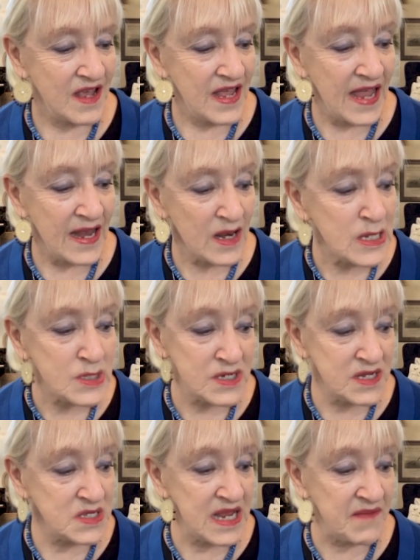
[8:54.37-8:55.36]
"At least it
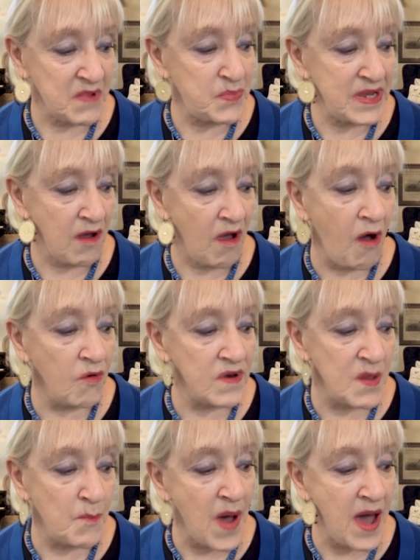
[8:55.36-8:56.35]
doesn't have a big hole in the
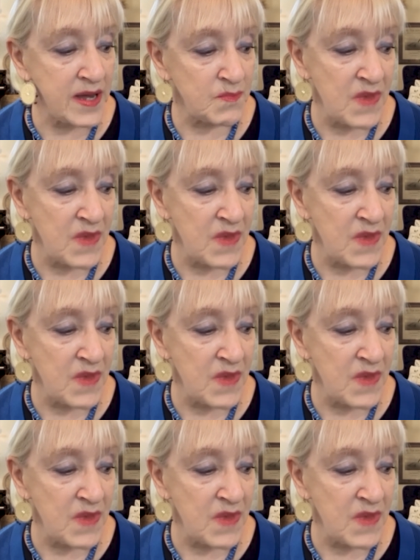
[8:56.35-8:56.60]
bottom